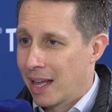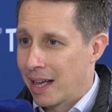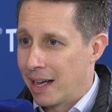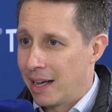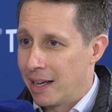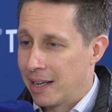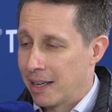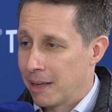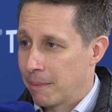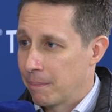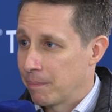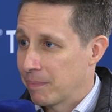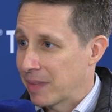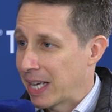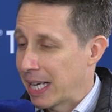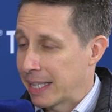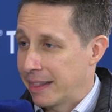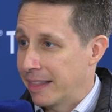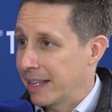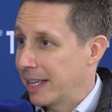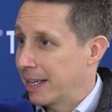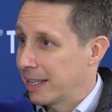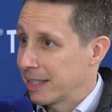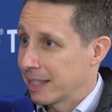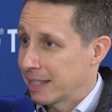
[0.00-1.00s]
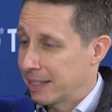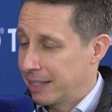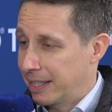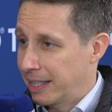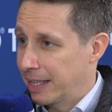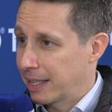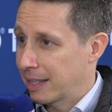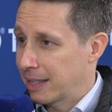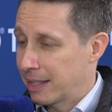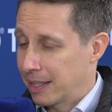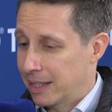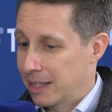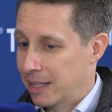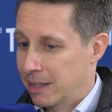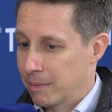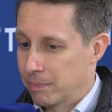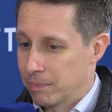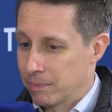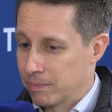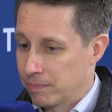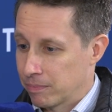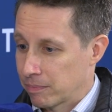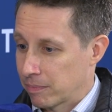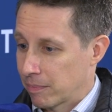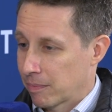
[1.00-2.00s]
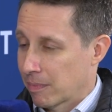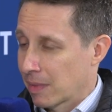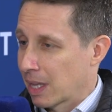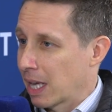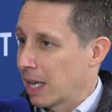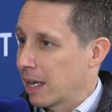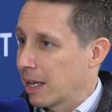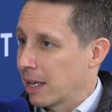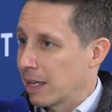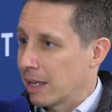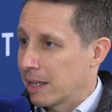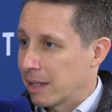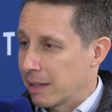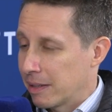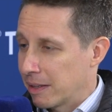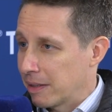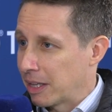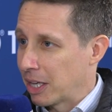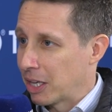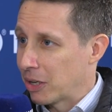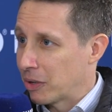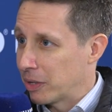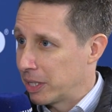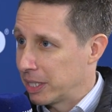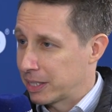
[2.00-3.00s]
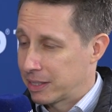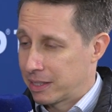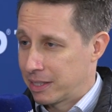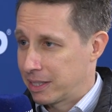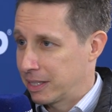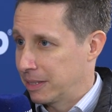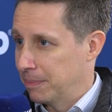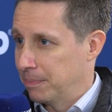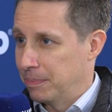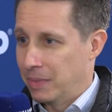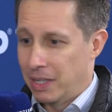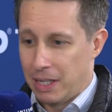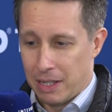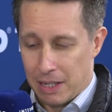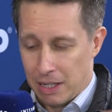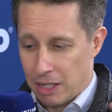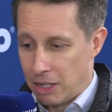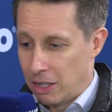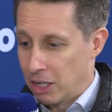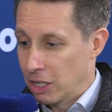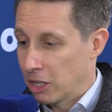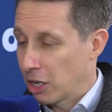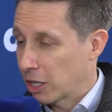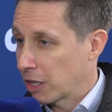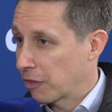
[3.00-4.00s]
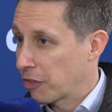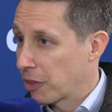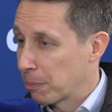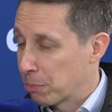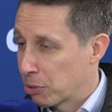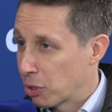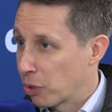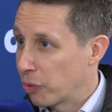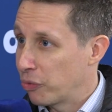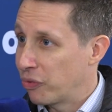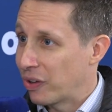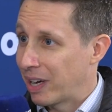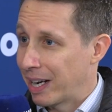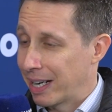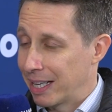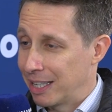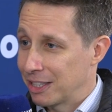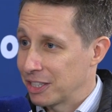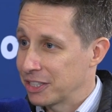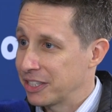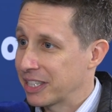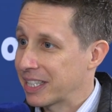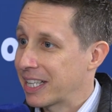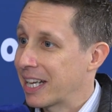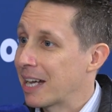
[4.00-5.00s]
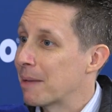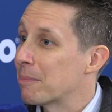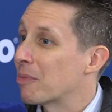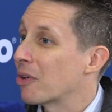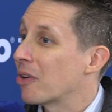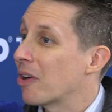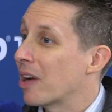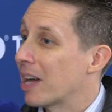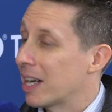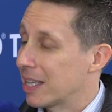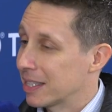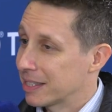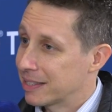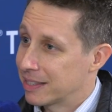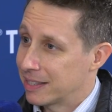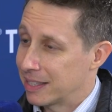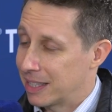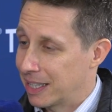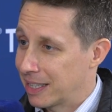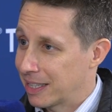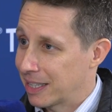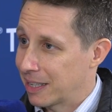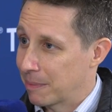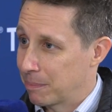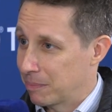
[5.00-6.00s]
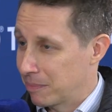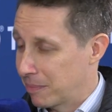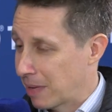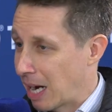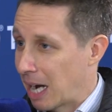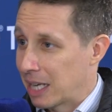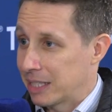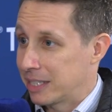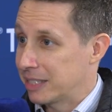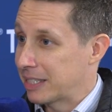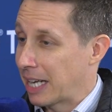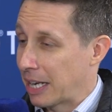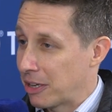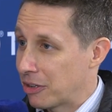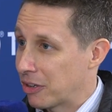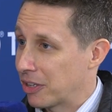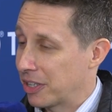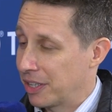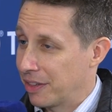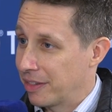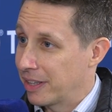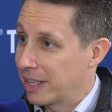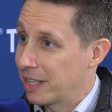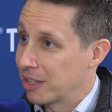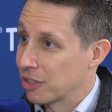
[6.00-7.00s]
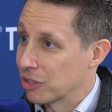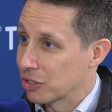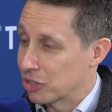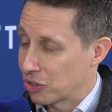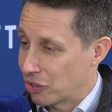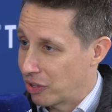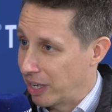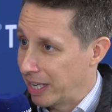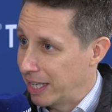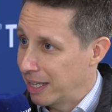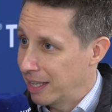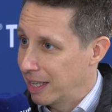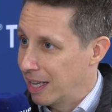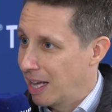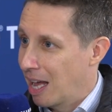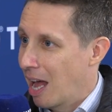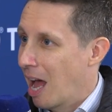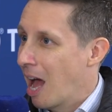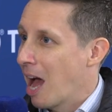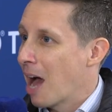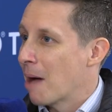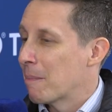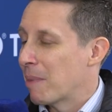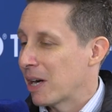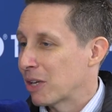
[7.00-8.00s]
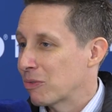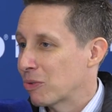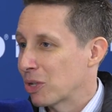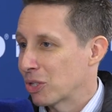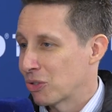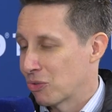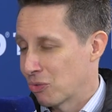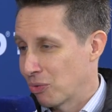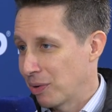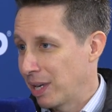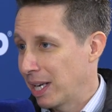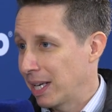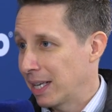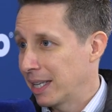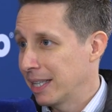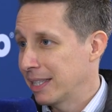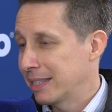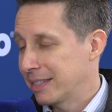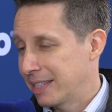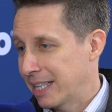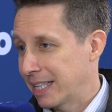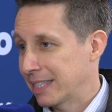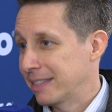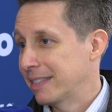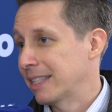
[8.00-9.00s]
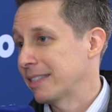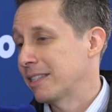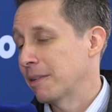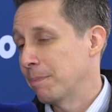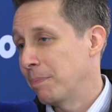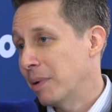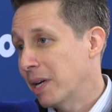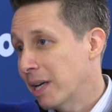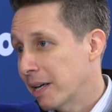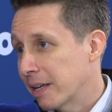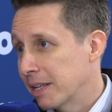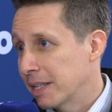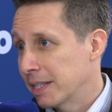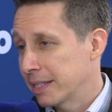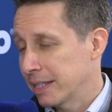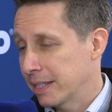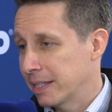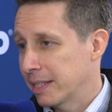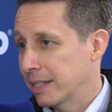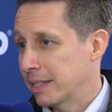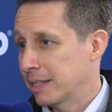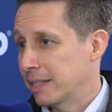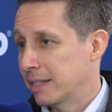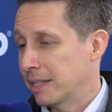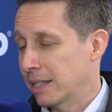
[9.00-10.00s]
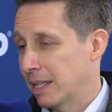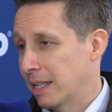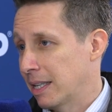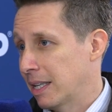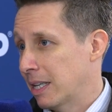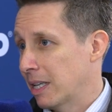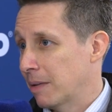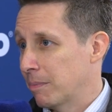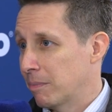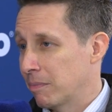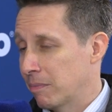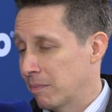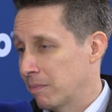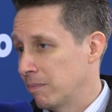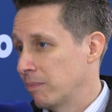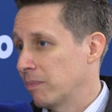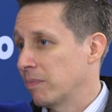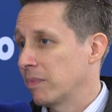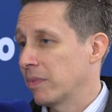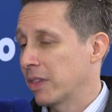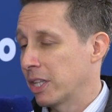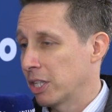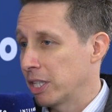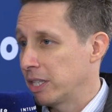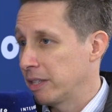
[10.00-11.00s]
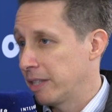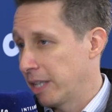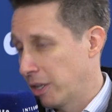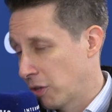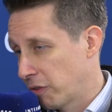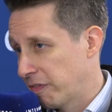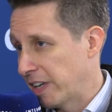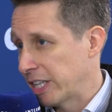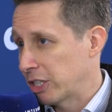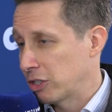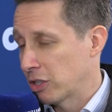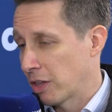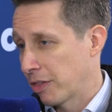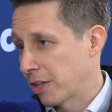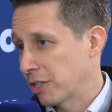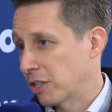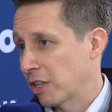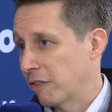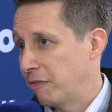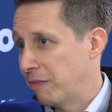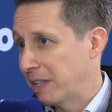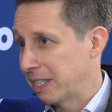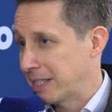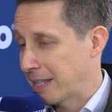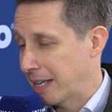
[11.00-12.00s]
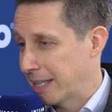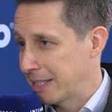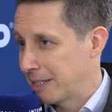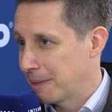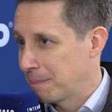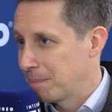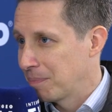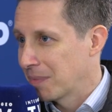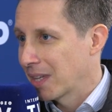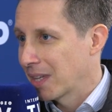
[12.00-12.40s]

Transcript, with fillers: At the end, I think, it's a lot of the profilers, the cameras are standard in the industry, but what really sets us apart is the innovation on the software side.